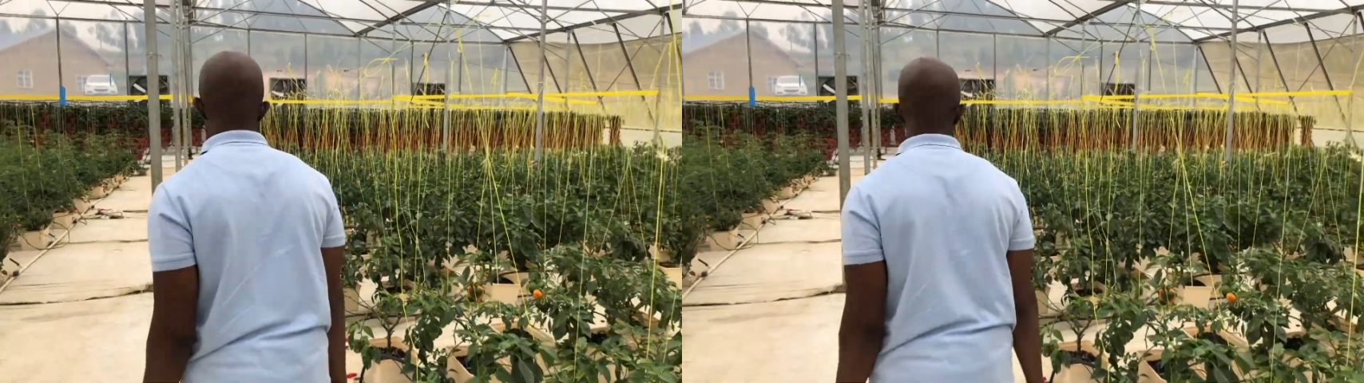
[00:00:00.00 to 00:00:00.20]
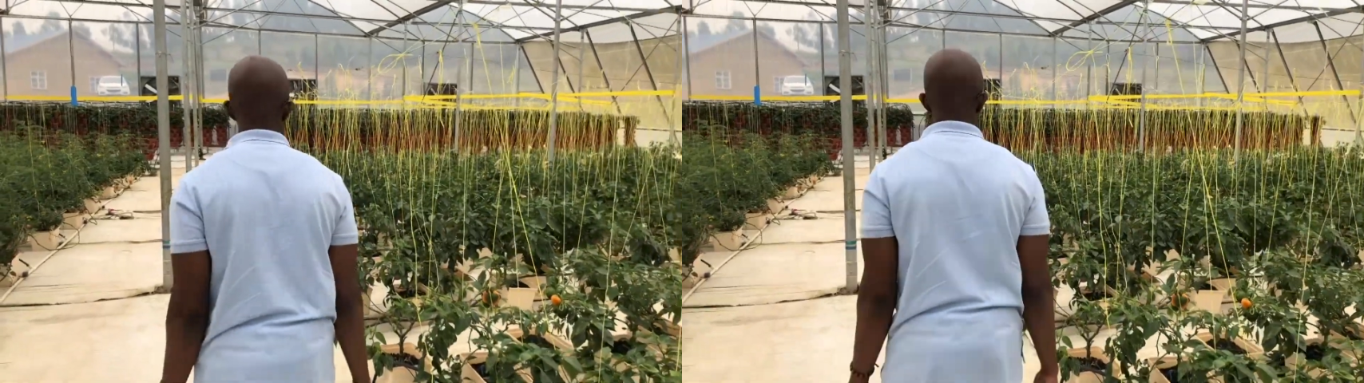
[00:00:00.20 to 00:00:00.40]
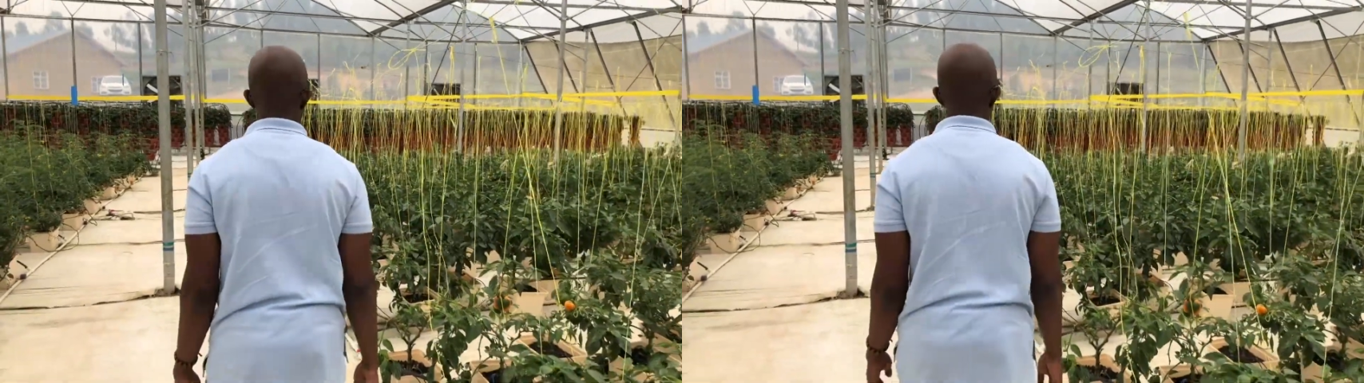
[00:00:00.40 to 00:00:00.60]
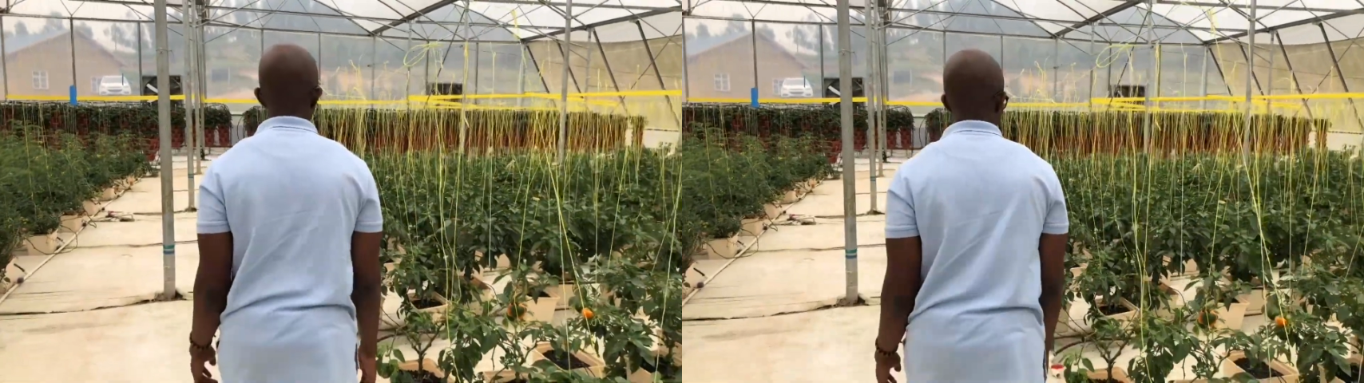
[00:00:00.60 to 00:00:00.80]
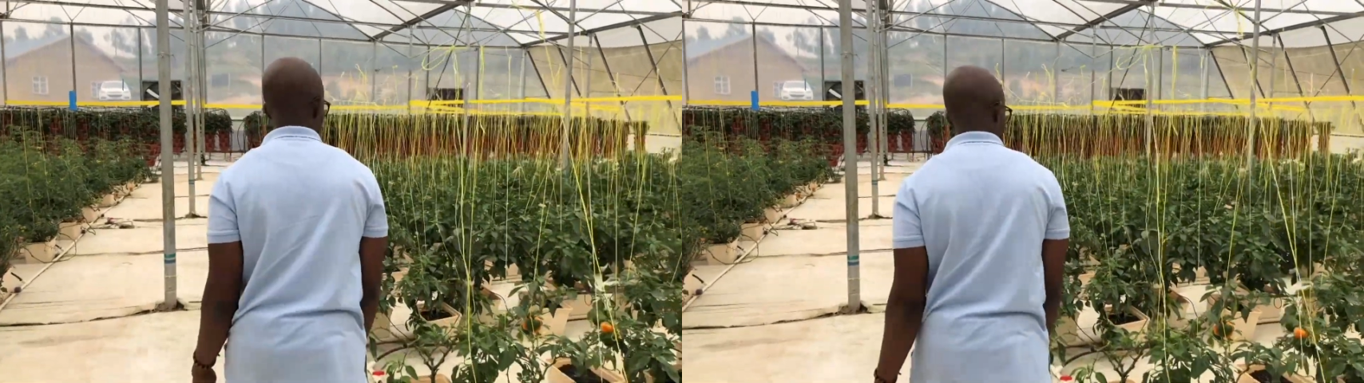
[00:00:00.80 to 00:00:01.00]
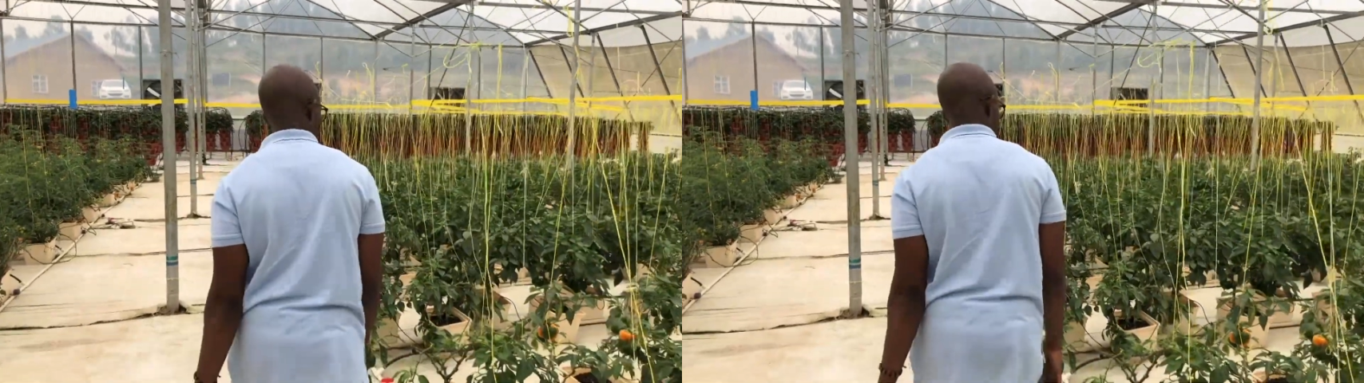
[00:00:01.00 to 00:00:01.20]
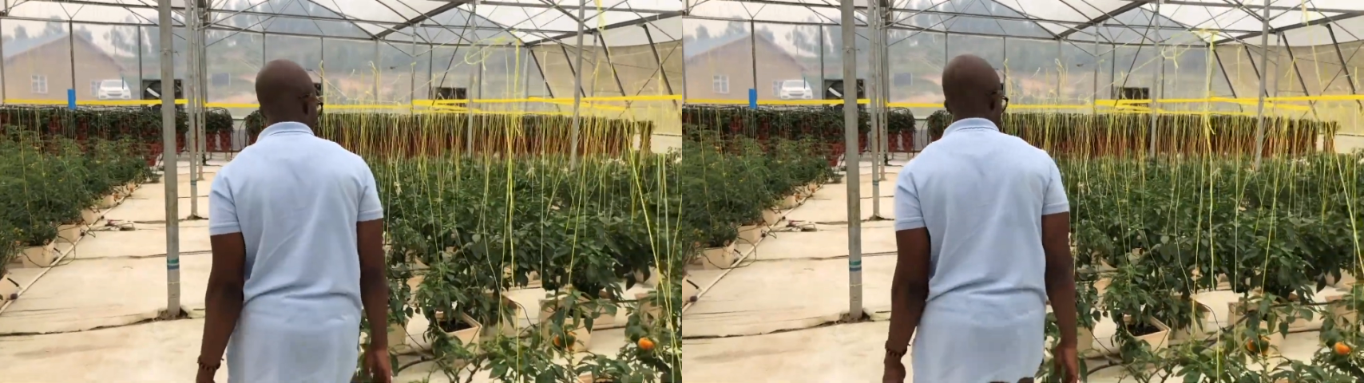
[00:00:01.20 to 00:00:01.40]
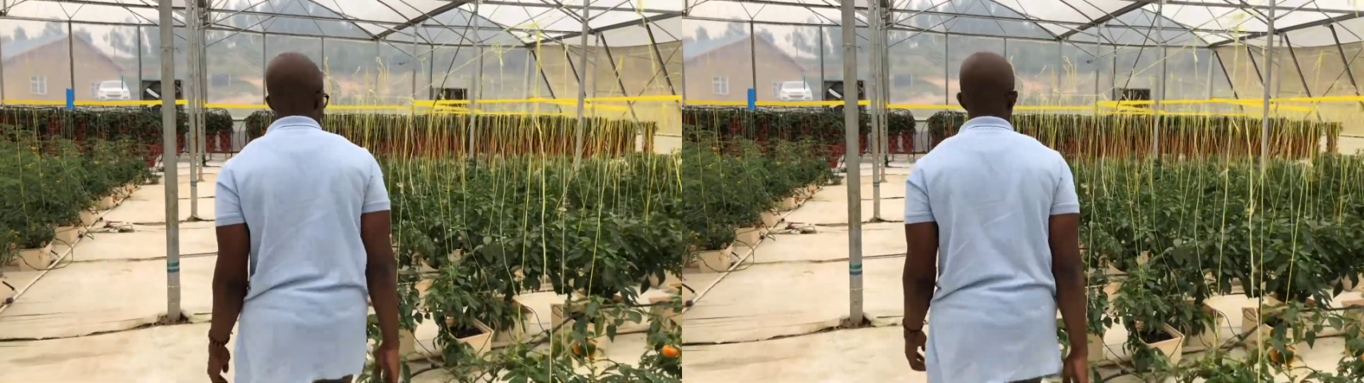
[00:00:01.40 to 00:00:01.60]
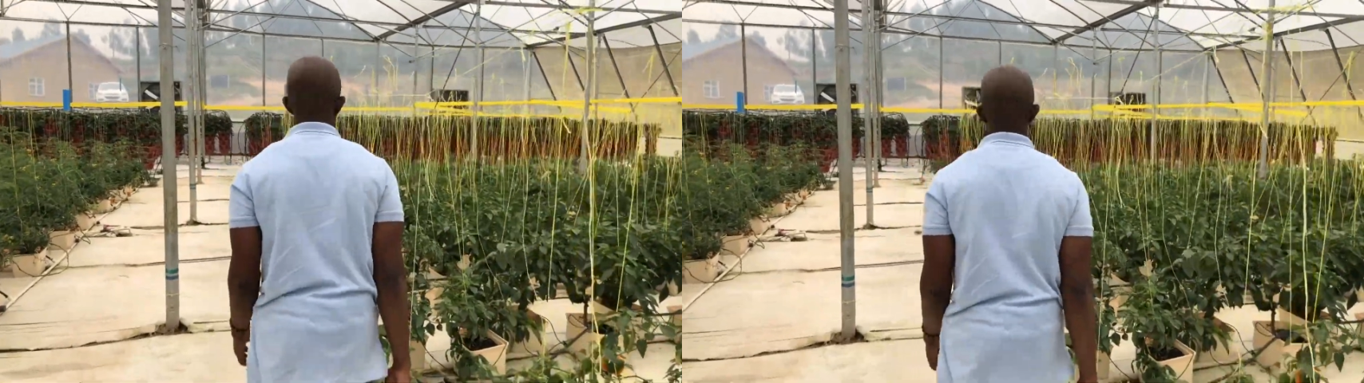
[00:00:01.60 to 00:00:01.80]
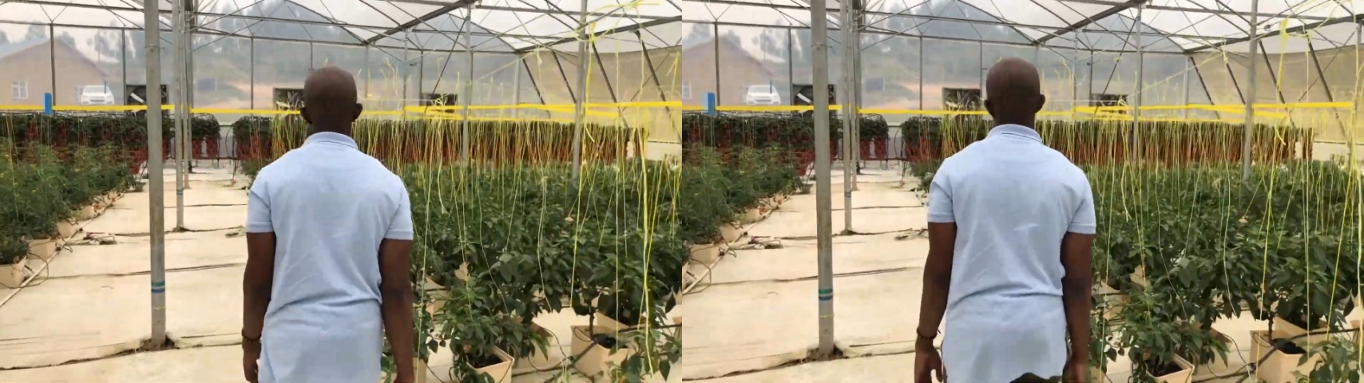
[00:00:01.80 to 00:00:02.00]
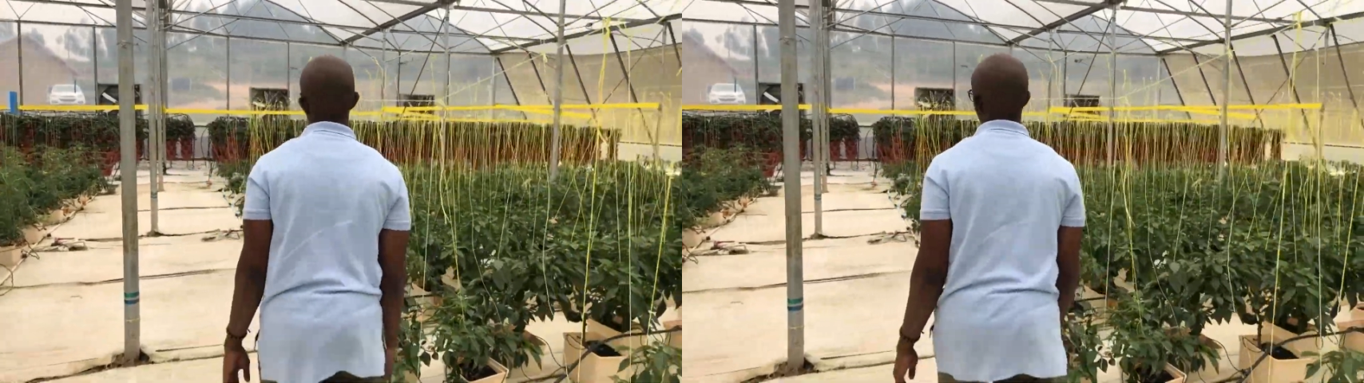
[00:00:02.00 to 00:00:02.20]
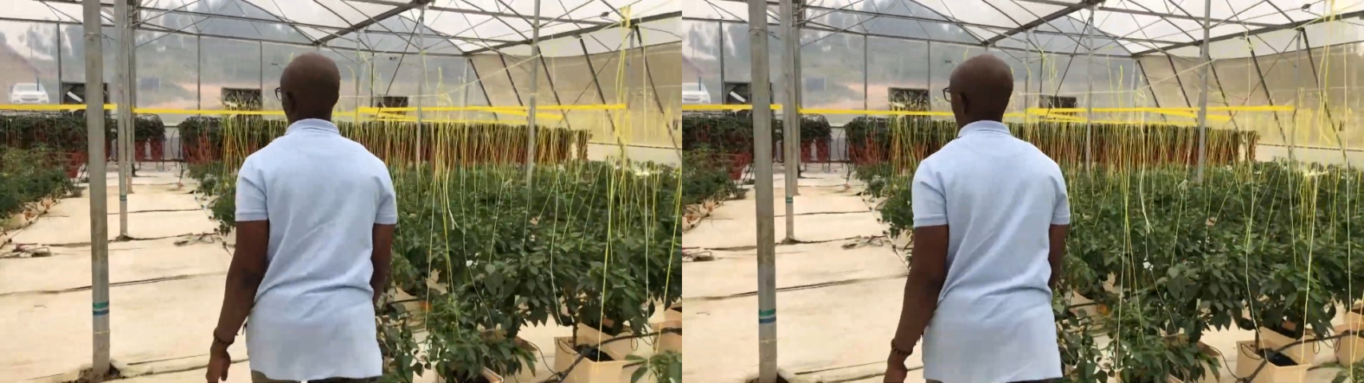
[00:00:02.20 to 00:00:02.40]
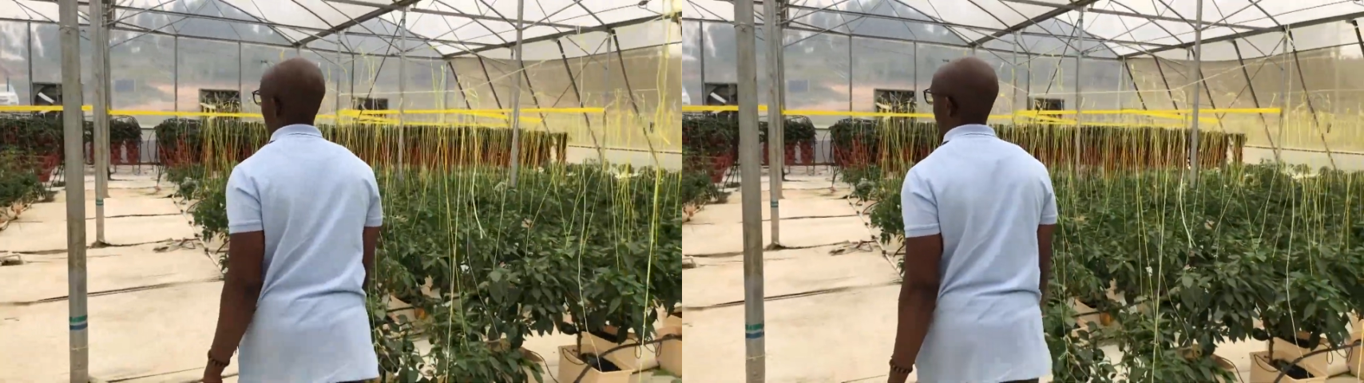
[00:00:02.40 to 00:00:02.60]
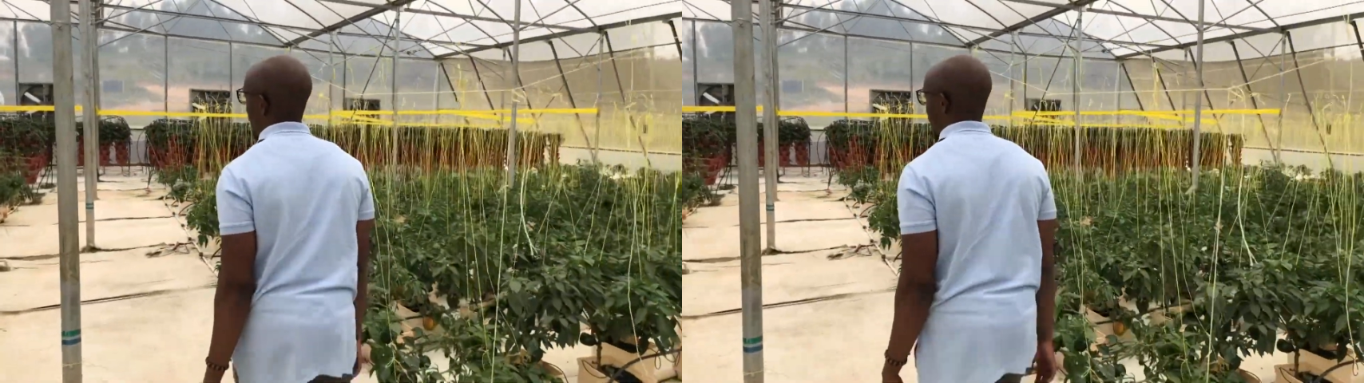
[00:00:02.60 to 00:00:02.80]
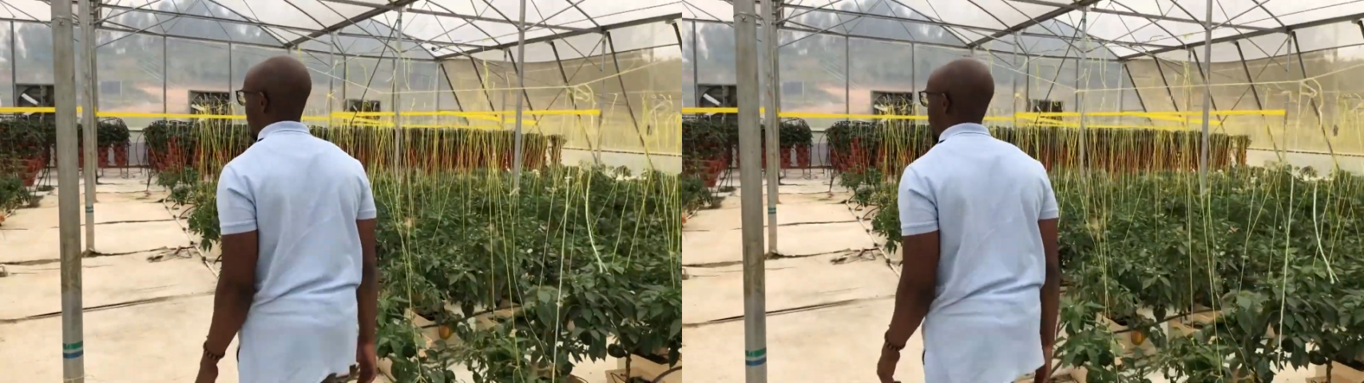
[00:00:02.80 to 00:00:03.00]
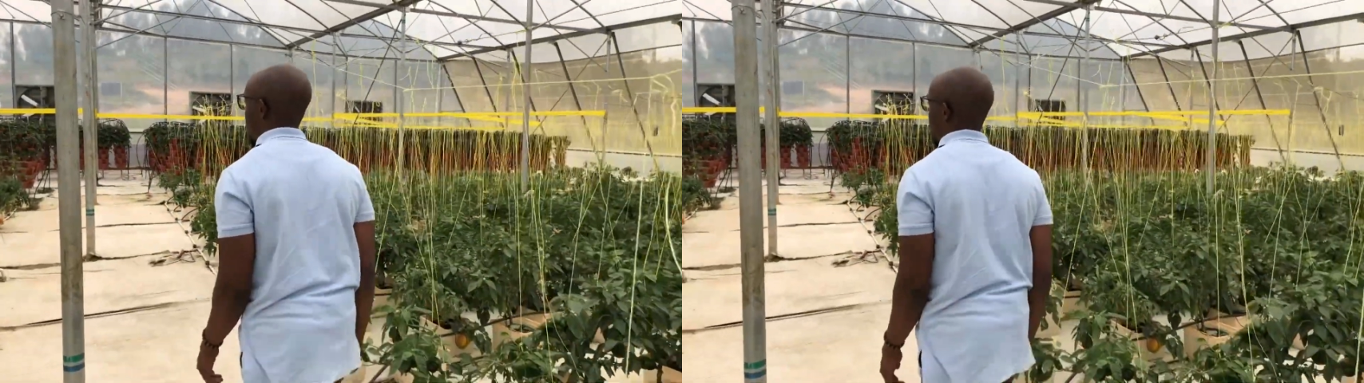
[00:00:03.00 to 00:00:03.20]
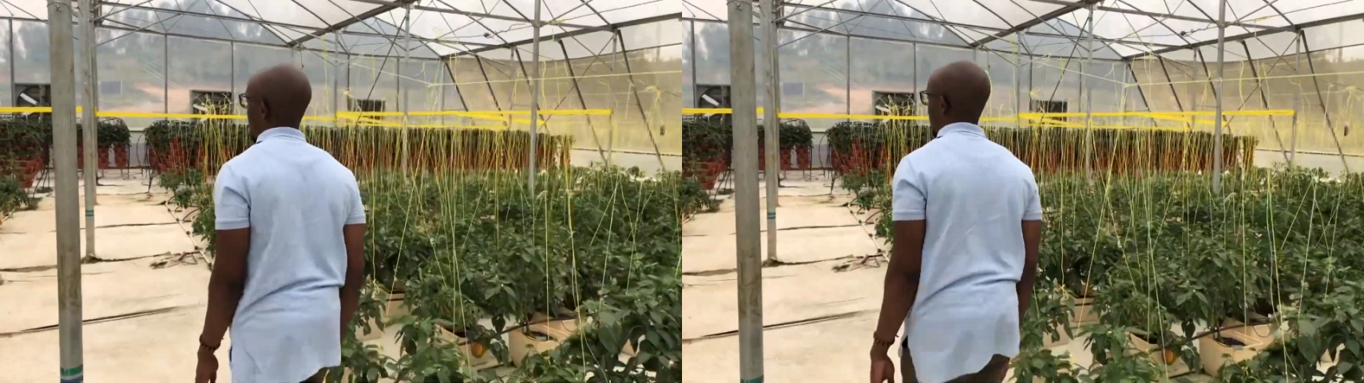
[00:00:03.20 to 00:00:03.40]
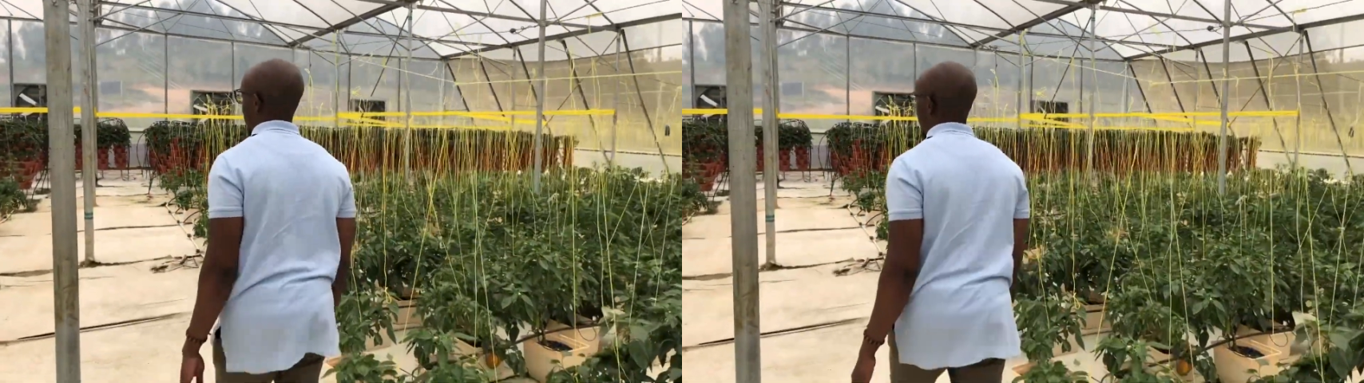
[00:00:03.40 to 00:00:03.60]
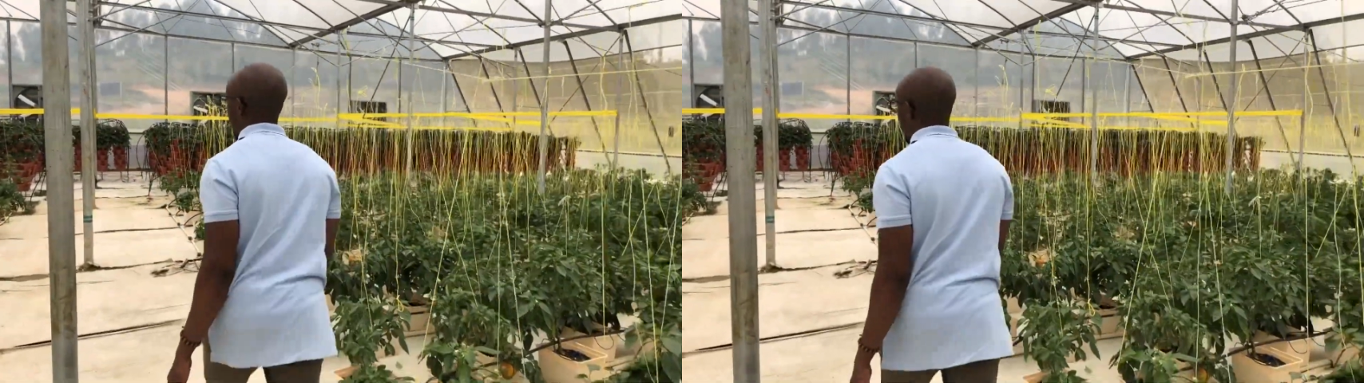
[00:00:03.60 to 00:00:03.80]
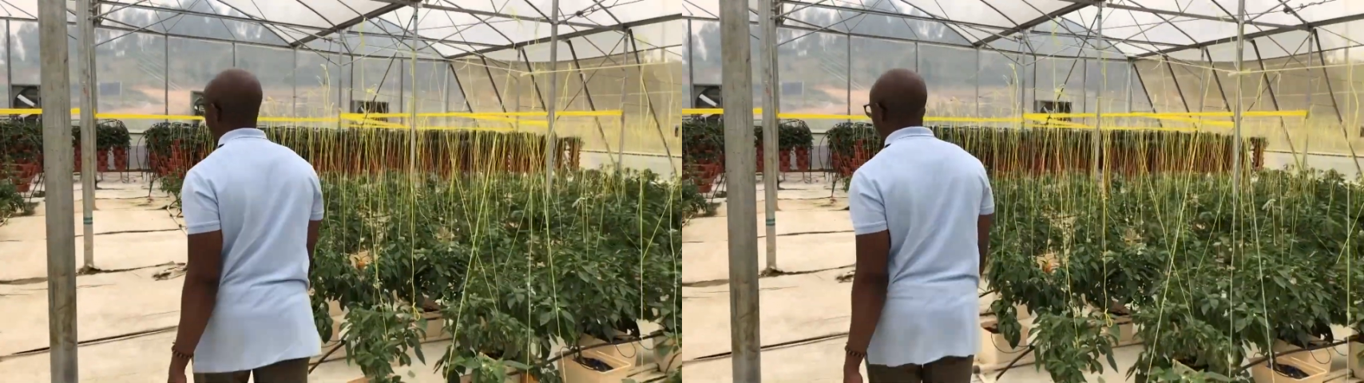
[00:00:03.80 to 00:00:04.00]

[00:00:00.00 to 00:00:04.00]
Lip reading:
(no speaker visible)